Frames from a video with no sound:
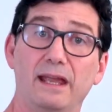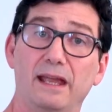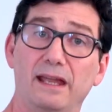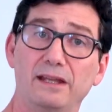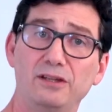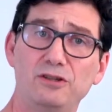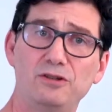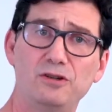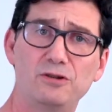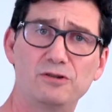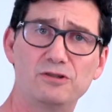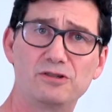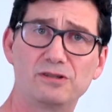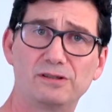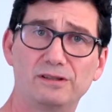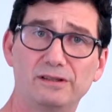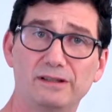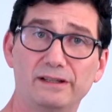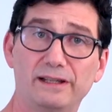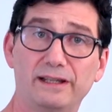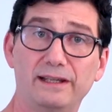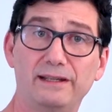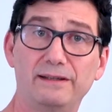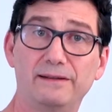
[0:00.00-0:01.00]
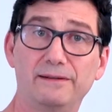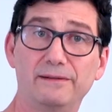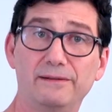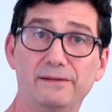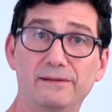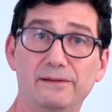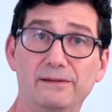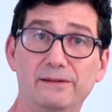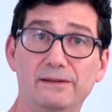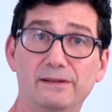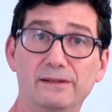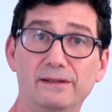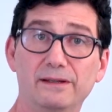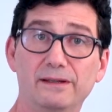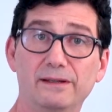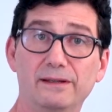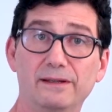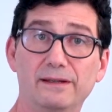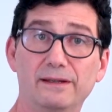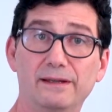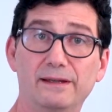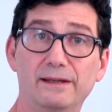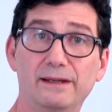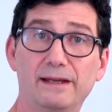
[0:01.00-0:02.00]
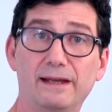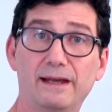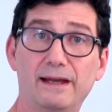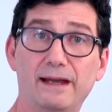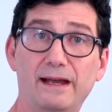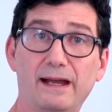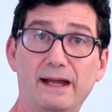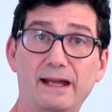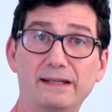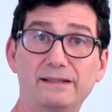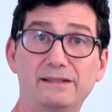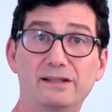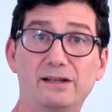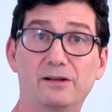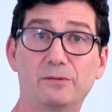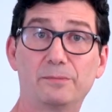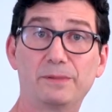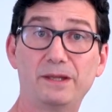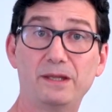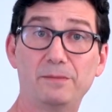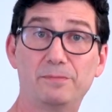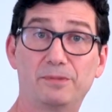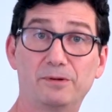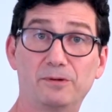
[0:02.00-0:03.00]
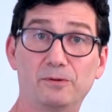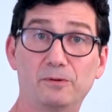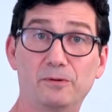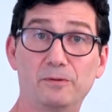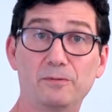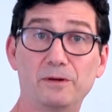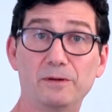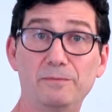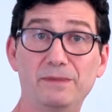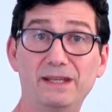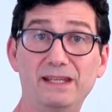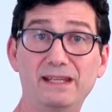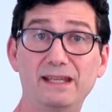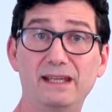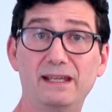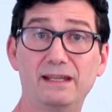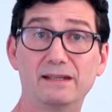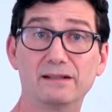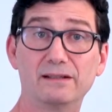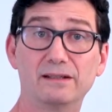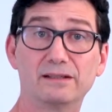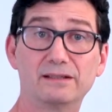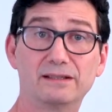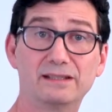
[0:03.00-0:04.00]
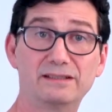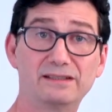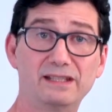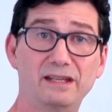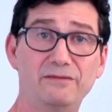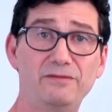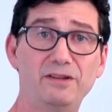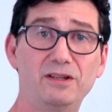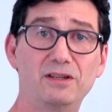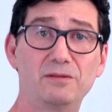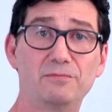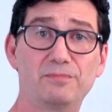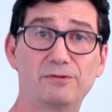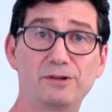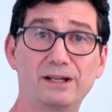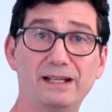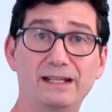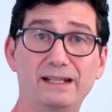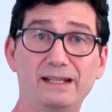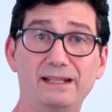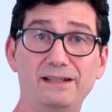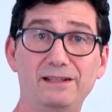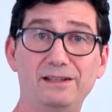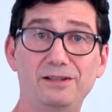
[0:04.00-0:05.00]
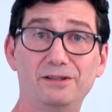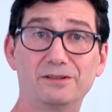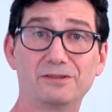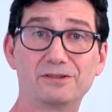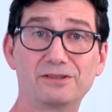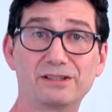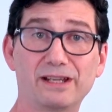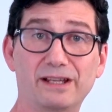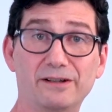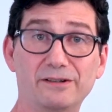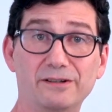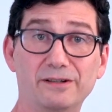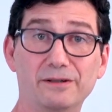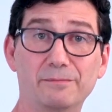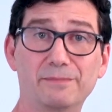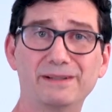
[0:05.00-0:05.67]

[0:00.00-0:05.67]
And usually I tell people when we begin to see if you can bring it into your center.